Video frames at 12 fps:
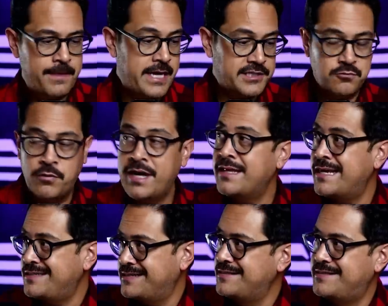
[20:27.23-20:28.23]
as well
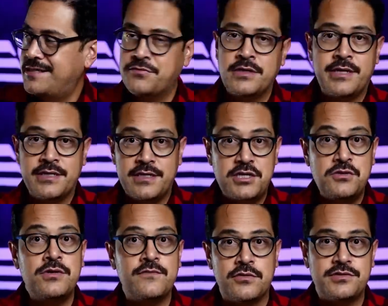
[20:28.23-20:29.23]
as considering like the
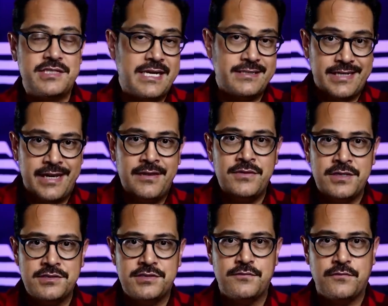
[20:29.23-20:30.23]
universe as
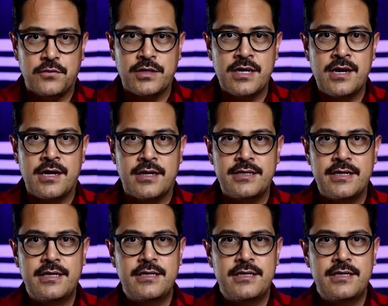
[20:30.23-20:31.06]
evidence for God,